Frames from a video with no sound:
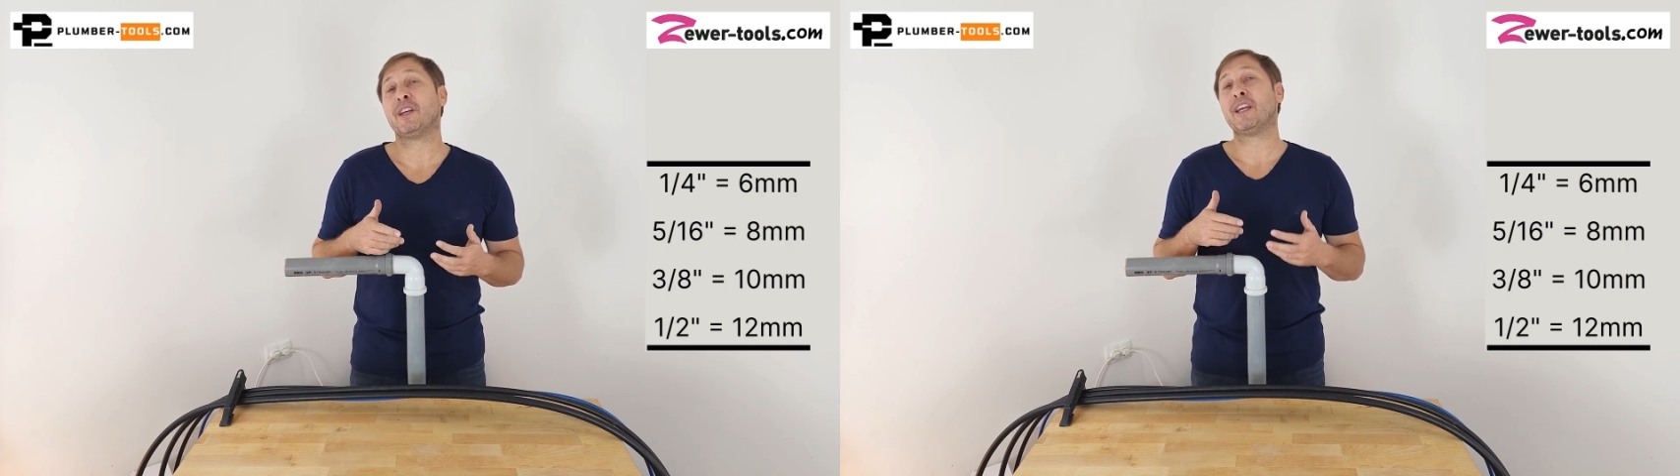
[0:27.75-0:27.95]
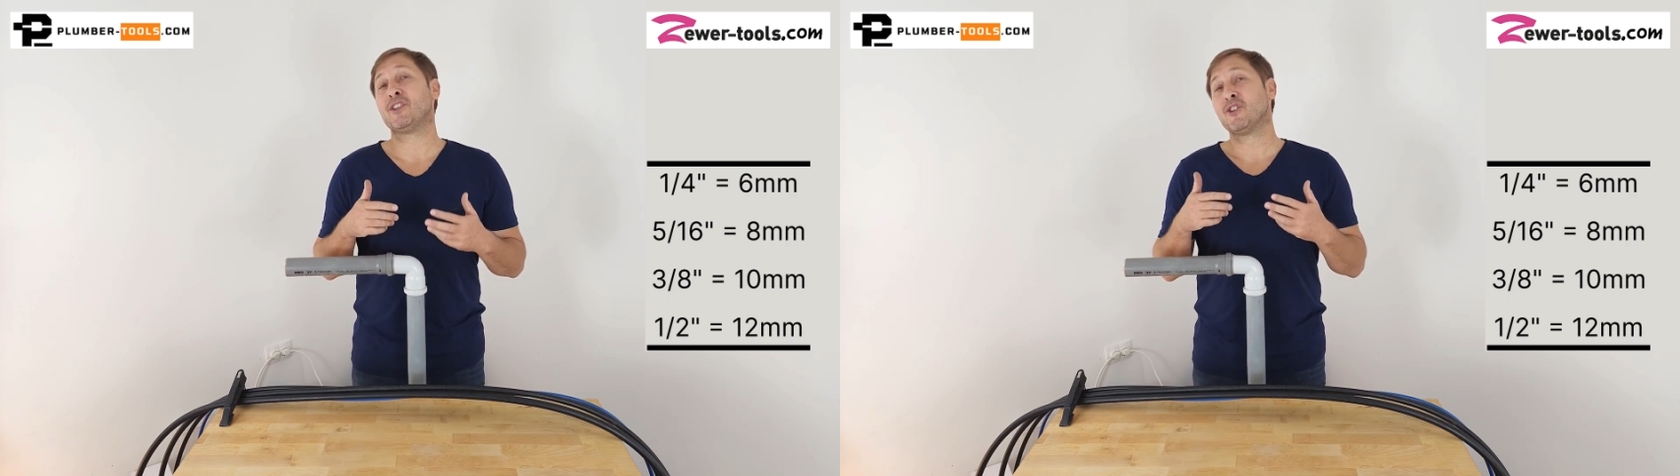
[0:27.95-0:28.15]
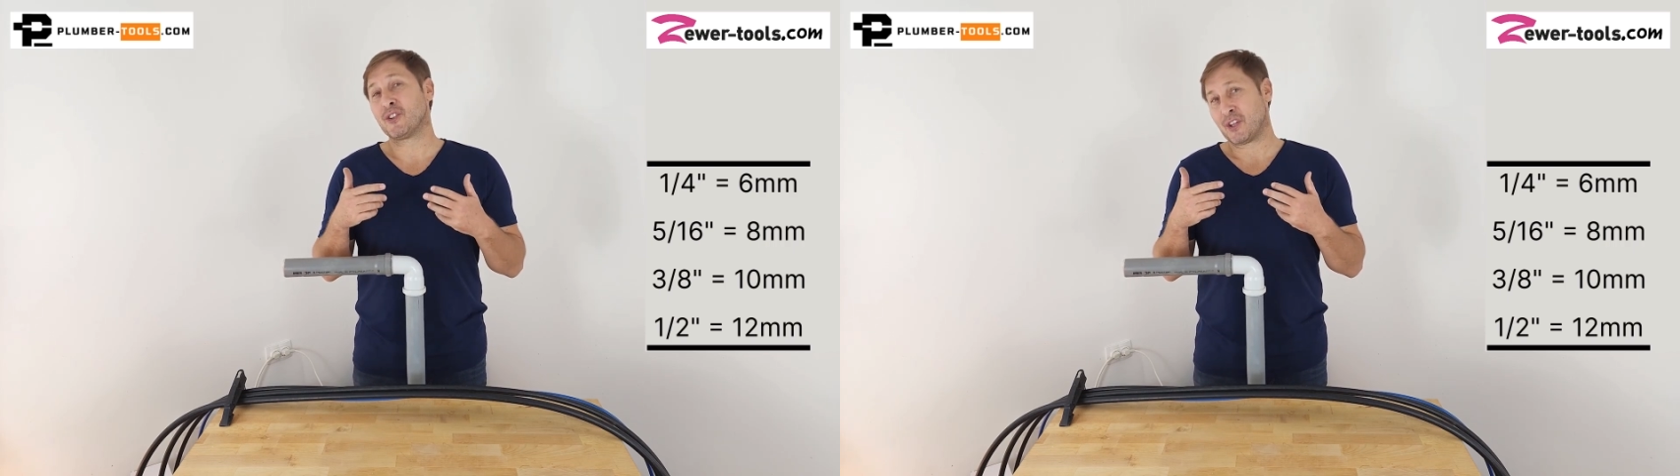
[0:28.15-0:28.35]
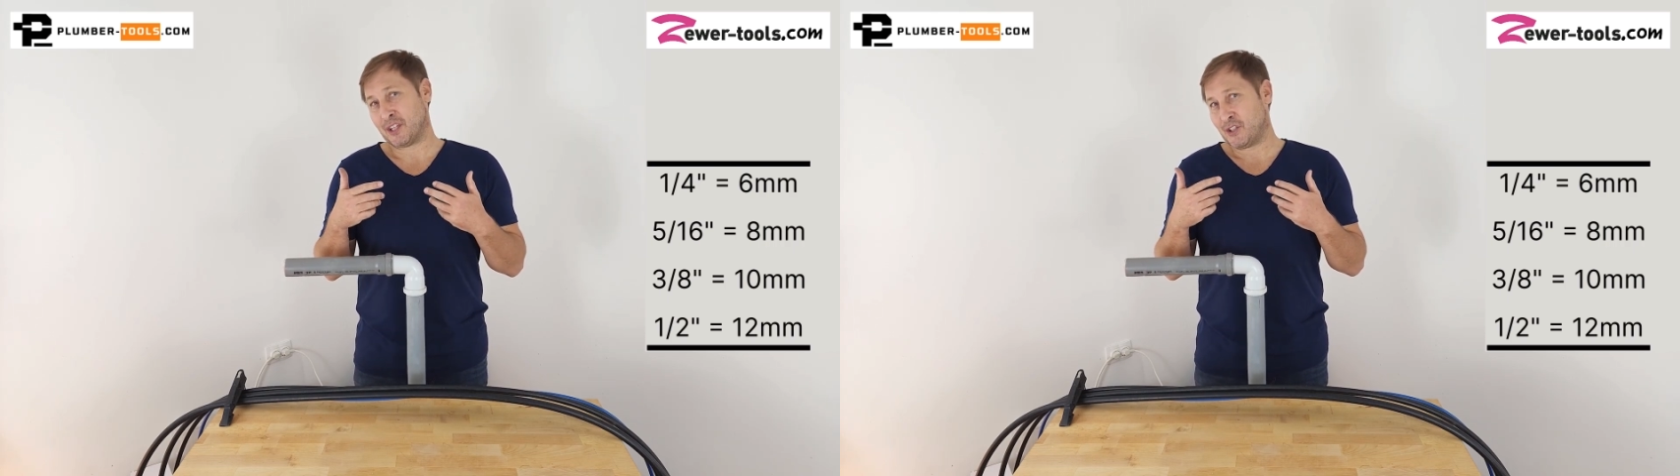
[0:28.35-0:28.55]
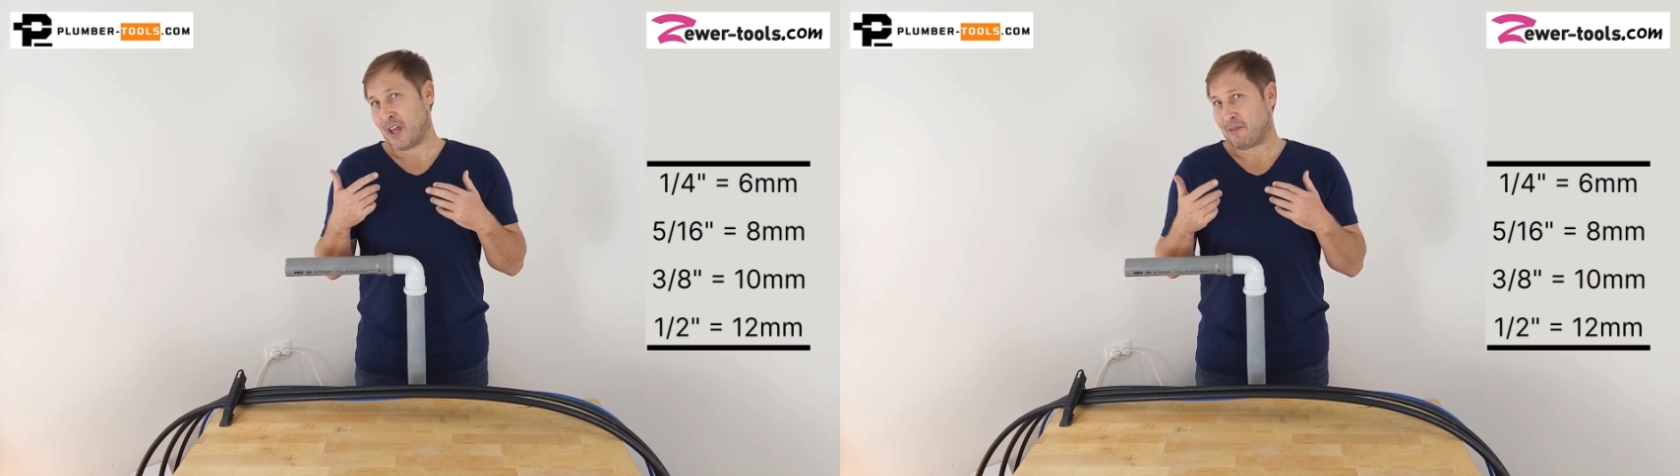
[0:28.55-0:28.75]
it's not
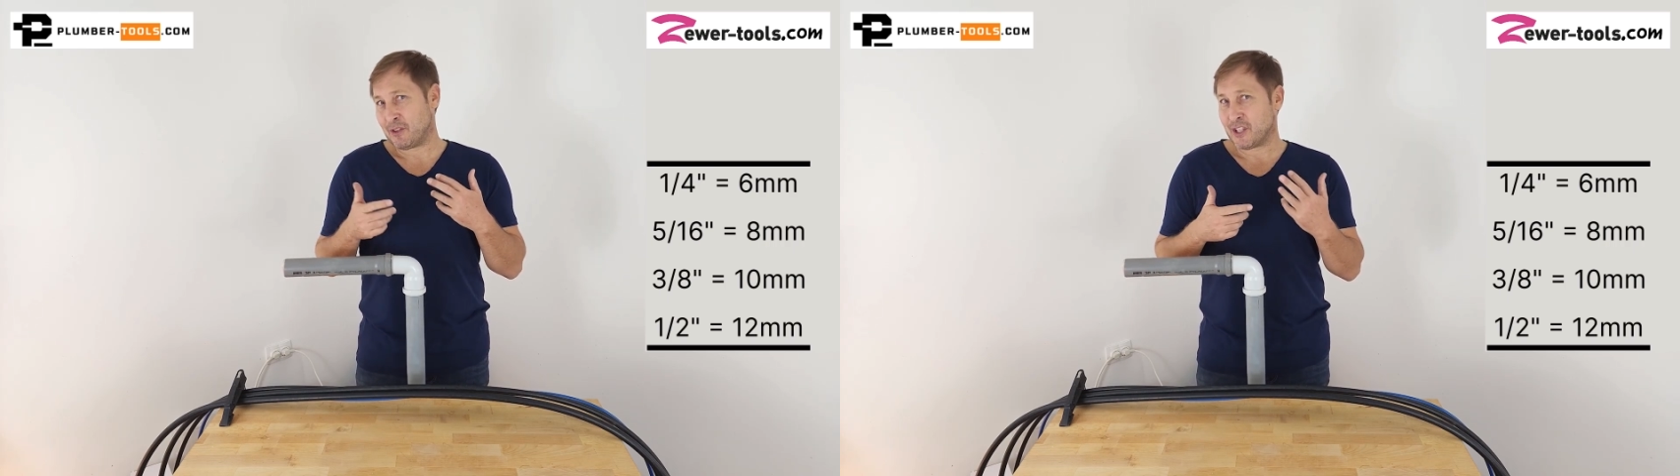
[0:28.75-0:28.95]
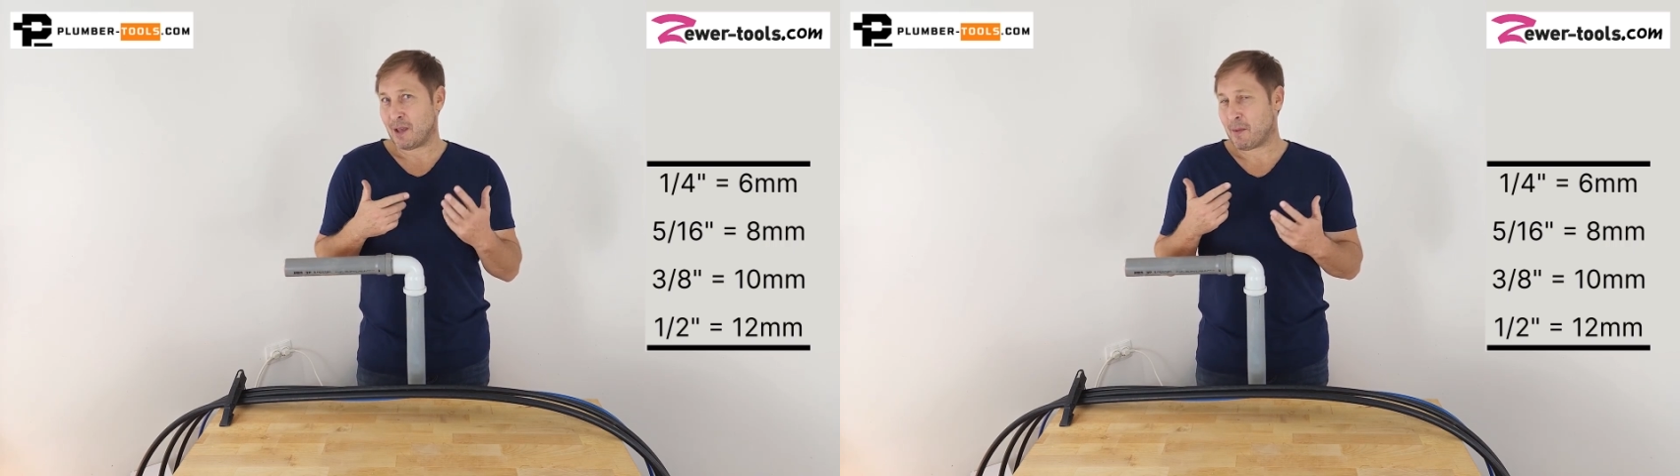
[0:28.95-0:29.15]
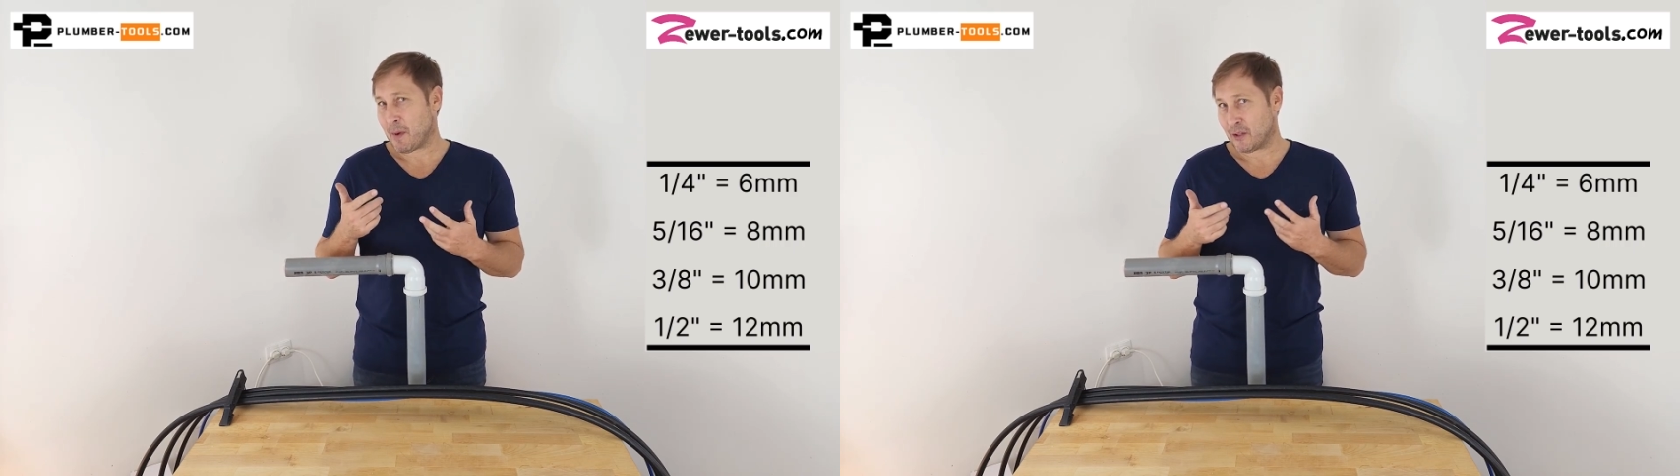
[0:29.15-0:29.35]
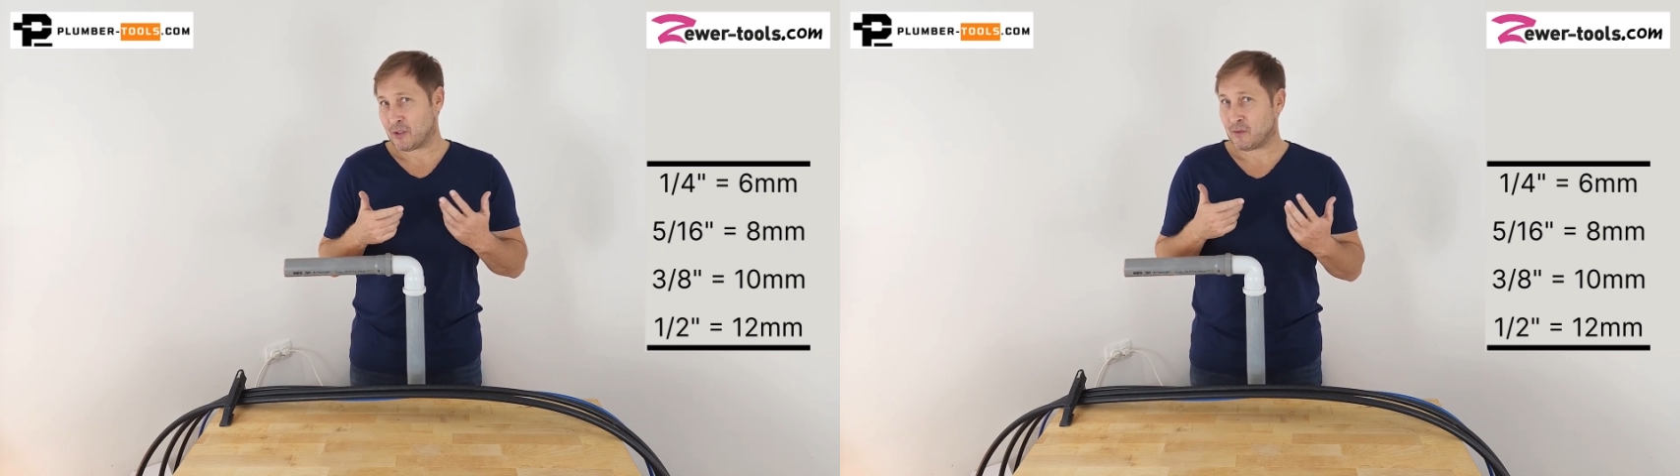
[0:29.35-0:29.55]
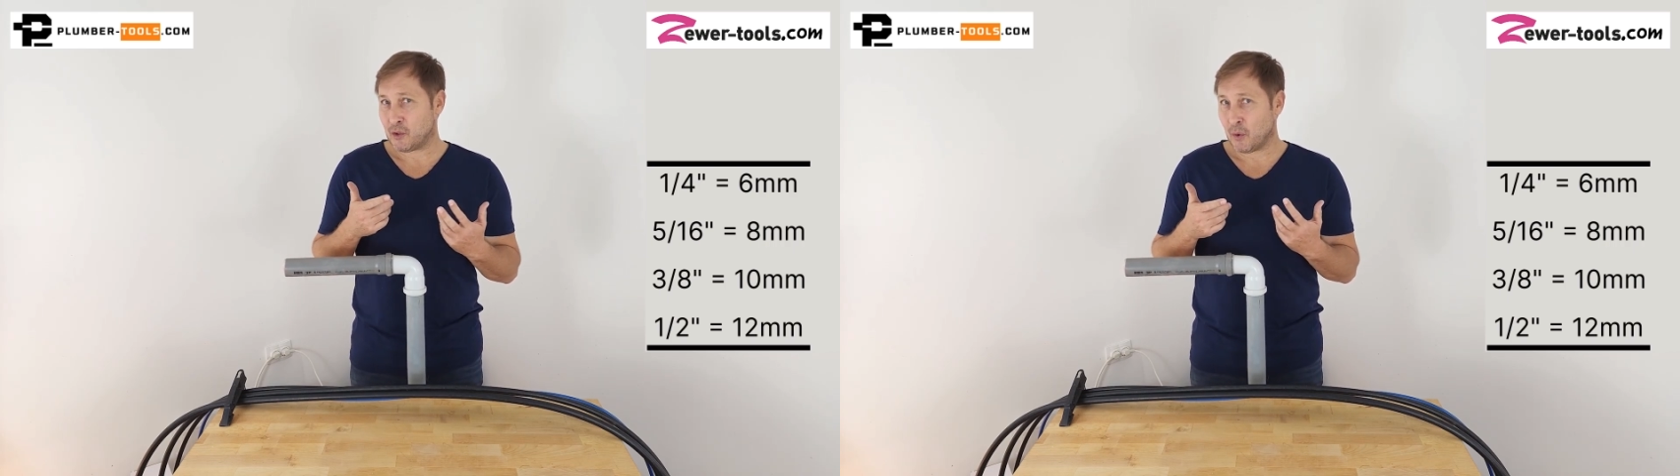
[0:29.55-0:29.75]
going to have the same amount
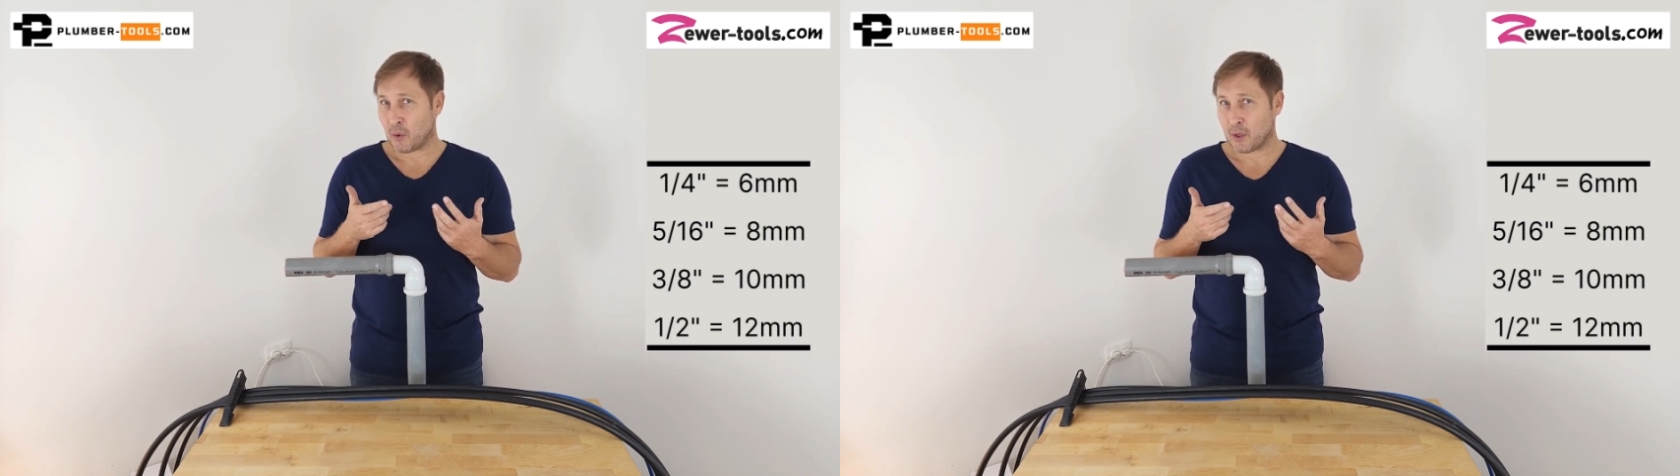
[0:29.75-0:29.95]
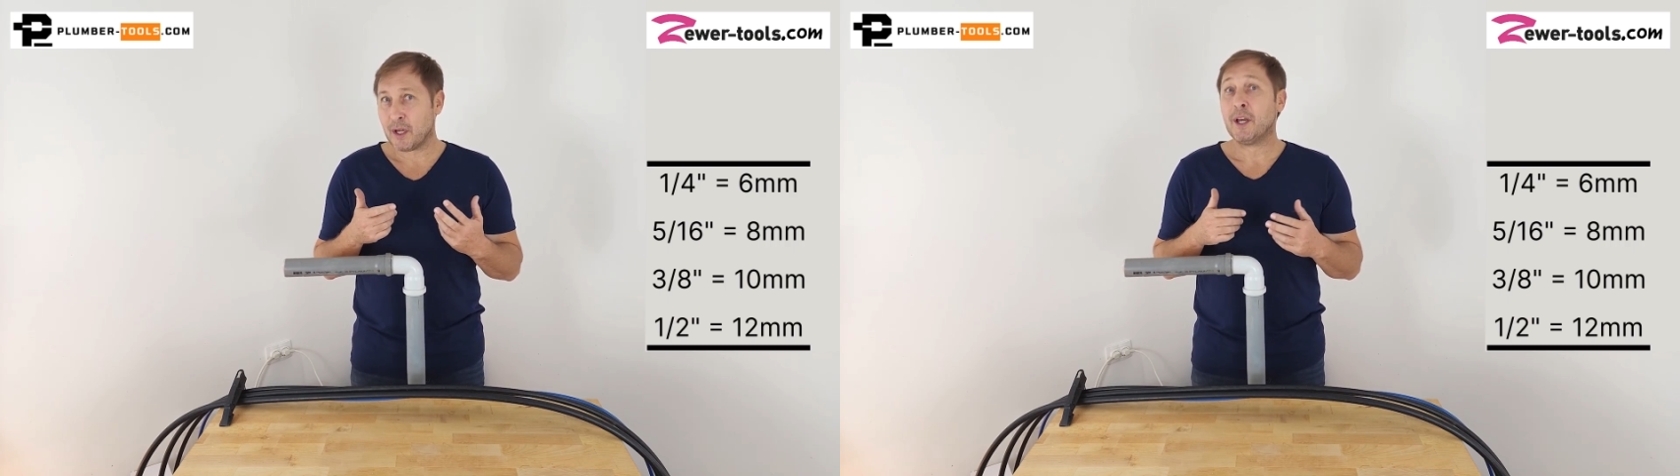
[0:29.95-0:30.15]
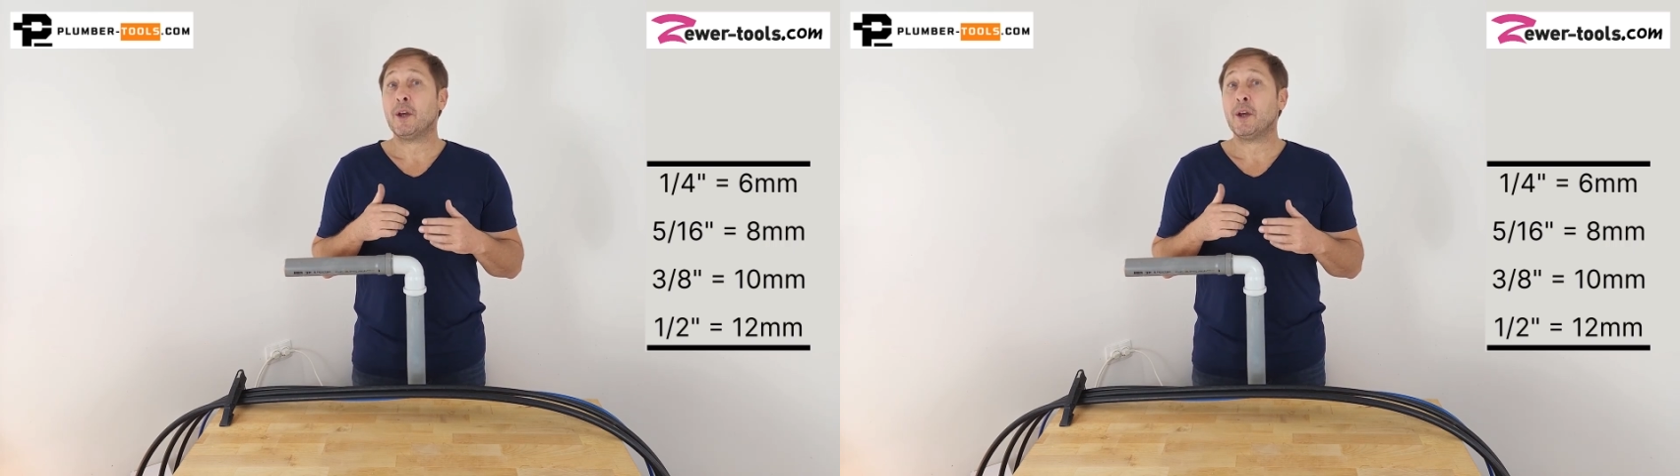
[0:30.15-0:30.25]
of torque,